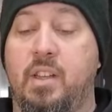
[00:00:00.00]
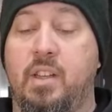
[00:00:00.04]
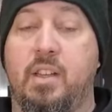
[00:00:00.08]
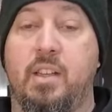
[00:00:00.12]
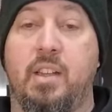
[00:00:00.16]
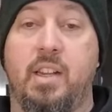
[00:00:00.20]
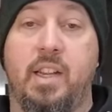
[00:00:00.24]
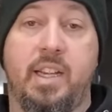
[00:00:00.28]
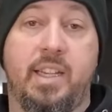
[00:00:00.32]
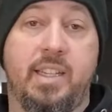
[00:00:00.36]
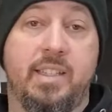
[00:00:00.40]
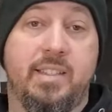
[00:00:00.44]

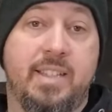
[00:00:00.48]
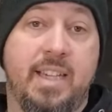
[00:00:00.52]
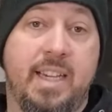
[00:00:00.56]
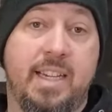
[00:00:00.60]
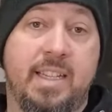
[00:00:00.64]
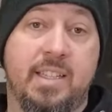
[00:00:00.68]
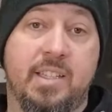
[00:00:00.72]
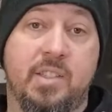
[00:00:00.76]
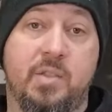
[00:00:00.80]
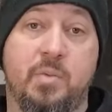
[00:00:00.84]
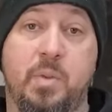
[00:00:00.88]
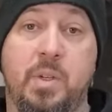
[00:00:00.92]
I could take
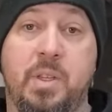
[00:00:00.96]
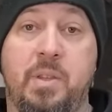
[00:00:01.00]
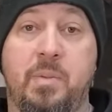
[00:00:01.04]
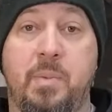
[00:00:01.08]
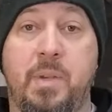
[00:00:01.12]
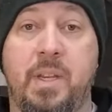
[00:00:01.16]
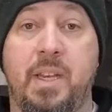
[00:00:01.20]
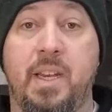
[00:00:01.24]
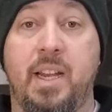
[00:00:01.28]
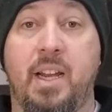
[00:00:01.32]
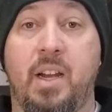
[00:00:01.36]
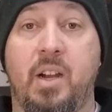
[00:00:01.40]
this with
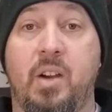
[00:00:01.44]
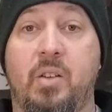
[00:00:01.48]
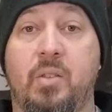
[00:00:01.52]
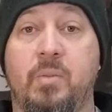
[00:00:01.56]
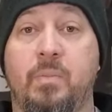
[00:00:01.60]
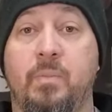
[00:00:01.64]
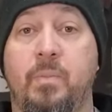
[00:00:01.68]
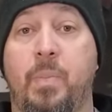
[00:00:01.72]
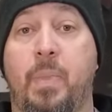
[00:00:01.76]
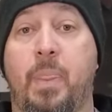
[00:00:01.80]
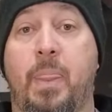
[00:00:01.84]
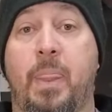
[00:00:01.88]
me now
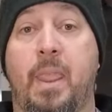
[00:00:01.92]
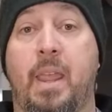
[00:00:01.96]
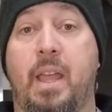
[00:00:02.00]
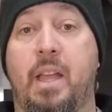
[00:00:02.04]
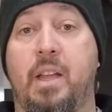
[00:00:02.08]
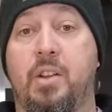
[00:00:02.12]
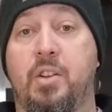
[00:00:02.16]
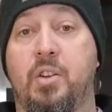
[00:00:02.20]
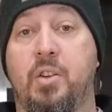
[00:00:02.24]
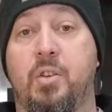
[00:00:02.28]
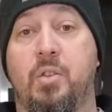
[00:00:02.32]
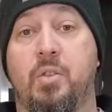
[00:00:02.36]

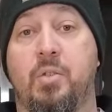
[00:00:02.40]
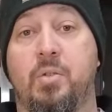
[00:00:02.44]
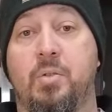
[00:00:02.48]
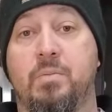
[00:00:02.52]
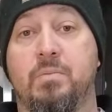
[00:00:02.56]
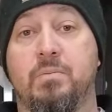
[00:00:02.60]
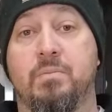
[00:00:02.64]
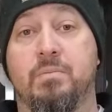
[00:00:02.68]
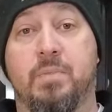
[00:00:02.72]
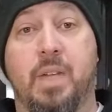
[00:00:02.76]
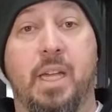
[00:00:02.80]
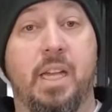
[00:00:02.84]
and go
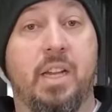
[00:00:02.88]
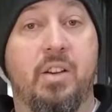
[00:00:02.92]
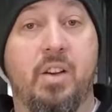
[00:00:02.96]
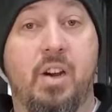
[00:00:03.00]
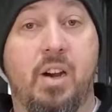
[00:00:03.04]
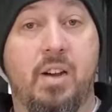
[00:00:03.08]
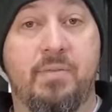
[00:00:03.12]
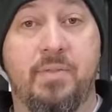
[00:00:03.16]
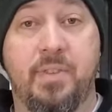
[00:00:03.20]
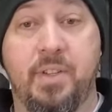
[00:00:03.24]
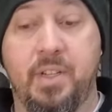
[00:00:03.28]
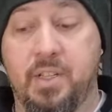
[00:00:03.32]
make
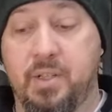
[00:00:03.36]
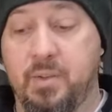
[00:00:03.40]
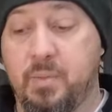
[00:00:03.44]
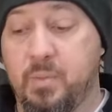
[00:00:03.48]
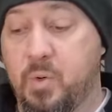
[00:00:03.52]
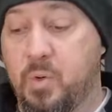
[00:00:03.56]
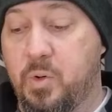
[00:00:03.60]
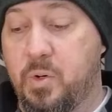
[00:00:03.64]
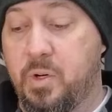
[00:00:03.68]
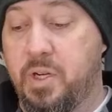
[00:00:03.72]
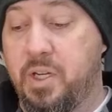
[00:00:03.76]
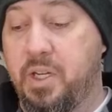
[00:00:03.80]
coffee in the
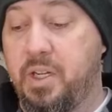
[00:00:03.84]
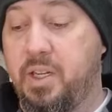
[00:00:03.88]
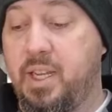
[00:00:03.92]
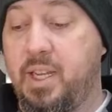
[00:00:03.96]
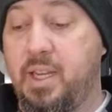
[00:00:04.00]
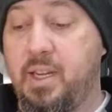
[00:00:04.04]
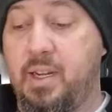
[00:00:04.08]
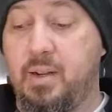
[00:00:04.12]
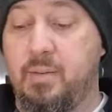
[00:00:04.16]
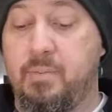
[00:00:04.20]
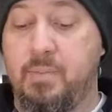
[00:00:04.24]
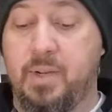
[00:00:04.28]
morning,
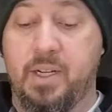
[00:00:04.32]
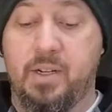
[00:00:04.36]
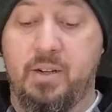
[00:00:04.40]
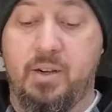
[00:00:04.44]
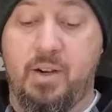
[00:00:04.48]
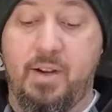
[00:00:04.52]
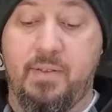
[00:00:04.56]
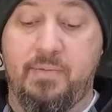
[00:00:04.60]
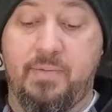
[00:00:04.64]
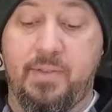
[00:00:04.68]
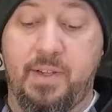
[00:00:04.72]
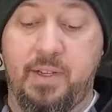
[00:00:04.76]
heat up my
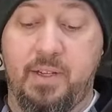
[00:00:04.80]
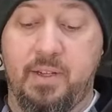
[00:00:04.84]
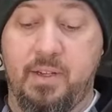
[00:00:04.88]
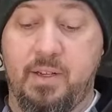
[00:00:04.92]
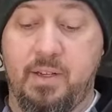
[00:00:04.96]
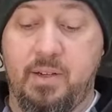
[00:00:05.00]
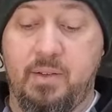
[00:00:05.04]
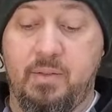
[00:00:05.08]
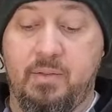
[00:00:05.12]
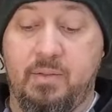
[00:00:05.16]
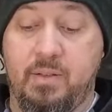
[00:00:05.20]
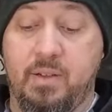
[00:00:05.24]
coffee in
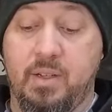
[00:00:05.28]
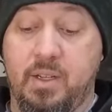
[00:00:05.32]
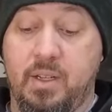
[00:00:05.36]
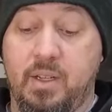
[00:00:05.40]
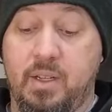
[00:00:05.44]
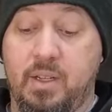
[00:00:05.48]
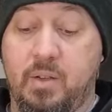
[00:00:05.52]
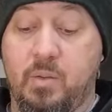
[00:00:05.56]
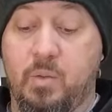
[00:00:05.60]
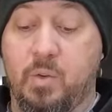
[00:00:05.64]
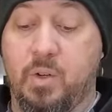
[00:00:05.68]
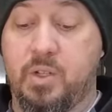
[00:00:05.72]
it.
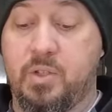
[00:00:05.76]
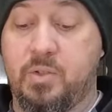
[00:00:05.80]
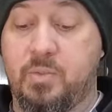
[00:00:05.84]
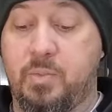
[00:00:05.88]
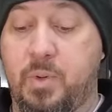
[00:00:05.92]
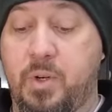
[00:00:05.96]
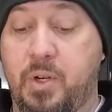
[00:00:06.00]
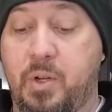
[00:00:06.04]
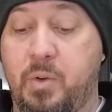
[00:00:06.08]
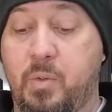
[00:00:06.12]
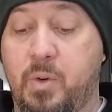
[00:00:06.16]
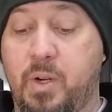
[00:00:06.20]
It works
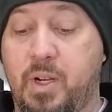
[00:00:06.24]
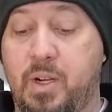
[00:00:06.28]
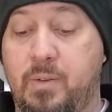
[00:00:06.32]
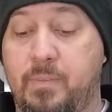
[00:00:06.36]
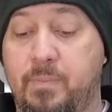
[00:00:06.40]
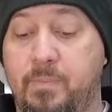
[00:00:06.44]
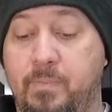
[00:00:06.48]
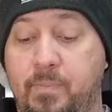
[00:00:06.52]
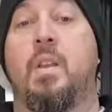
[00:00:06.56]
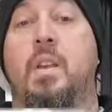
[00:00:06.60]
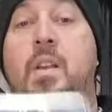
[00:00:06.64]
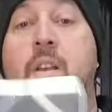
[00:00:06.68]
pretty well.
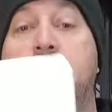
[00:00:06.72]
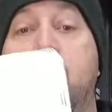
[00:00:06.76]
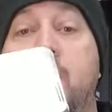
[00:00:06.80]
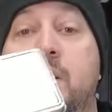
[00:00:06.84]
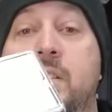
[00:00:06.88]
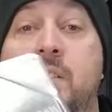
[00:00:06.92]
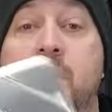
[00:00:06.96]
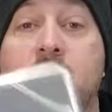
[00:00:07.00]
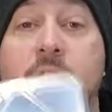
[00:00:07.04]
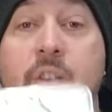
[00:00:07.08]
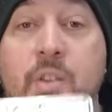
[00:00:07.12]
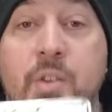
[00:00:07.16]

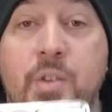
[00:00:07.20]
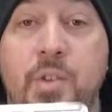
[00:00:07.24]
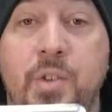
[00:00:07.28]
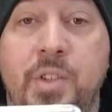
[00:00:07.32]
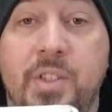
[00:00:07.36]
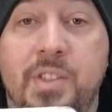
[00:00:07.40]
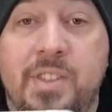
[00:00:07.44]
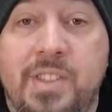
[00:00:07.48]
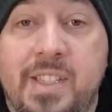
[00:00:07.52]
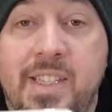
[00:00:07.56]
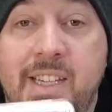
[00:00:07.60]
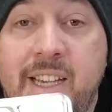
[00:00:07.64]
So you
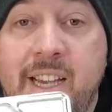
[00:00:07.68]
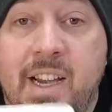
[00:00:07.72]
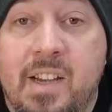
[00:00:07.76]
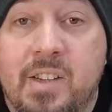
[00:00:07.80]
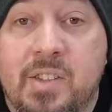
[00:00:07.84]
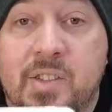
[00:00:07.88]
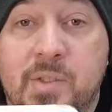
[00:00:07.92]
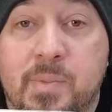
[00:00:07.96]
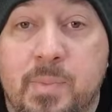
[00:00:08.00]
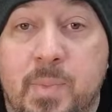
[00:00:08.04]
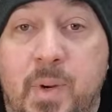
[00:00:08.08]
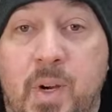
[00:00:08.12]
can see how
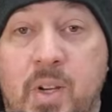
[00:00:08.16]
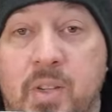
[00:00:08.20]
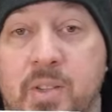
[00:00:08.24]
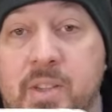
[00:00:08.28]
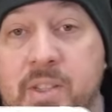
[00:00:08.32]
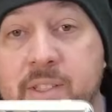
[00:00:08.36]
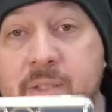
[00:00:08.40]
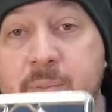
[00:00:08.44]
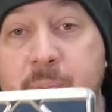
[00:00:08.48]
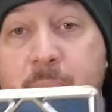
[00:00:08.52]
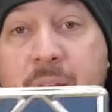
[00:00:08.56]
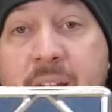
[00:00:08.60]
small
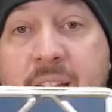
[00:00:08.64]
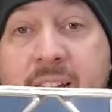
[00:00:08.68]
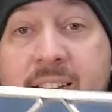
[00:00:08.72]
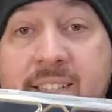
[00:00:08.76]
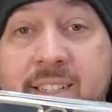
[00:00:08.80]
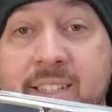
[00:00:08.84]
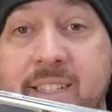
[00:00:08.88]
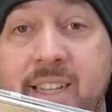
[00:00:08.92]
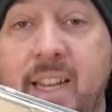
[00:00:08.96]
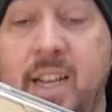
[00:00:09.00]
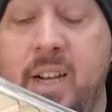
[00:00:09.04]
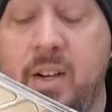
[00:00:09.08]
this packs
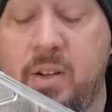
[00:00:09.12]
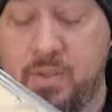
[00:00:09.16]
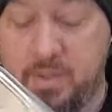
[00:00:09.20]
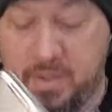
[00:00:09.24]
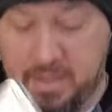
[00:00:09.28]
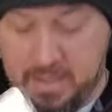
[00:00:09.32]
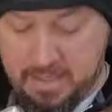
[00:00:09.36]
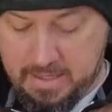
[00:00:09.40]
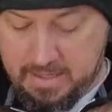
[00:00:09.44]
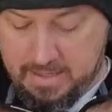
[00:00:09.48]
down.